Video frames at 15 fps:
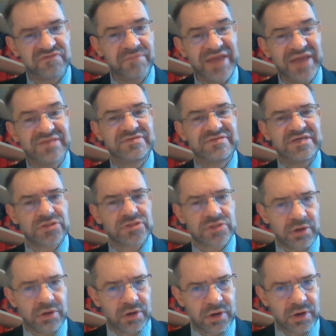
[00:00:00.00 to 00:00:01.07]
might
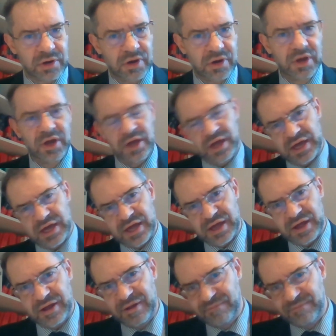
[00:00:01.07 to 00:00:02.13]
deter
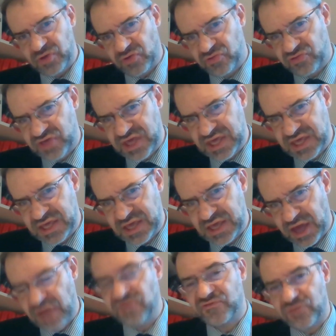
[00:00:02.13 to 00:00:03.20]
the
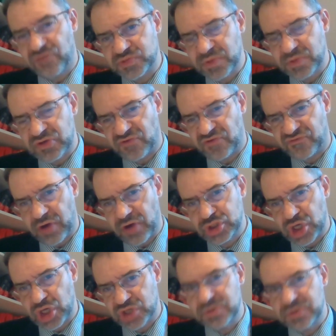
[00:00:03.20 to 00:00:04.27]
enforcement of foreign
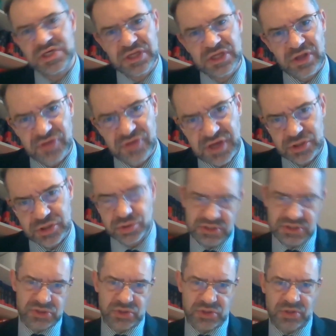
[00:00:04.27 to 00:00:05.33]
judgment in other countries.
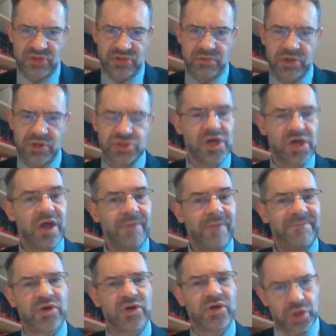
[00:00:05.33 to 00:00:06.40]
So in other words,
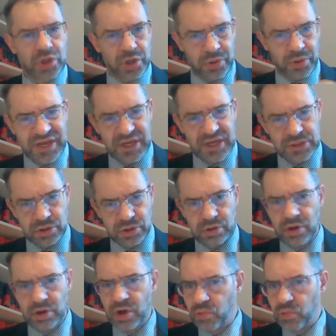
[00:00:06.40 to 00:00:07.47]
because a
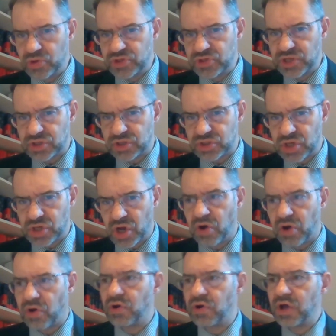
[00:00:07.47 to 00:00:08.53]
creditor would not
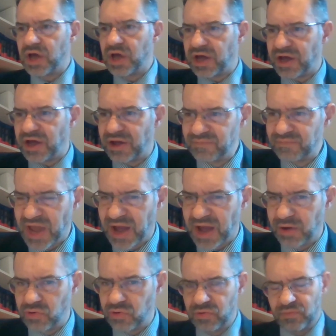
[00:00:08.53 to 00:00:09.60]
know
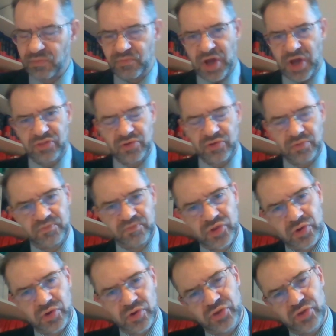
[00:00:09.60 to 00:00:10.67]
how the
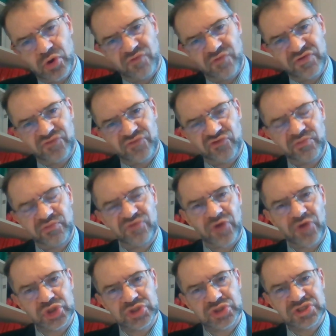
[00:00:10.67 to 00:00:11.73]
law of enforcement
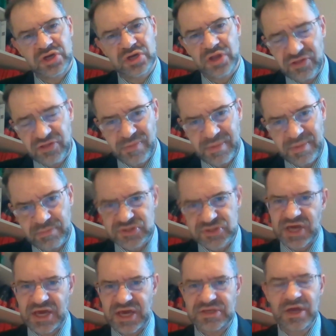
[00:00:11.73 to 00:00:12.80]
functions in another member
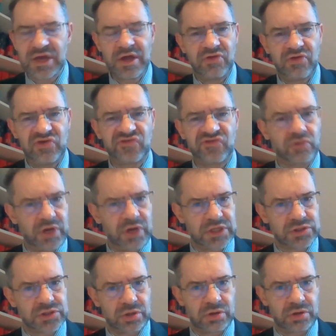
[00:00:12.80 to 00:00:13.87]
state, this
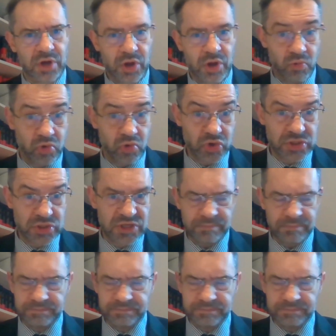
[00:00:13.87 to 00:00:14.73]
creditor would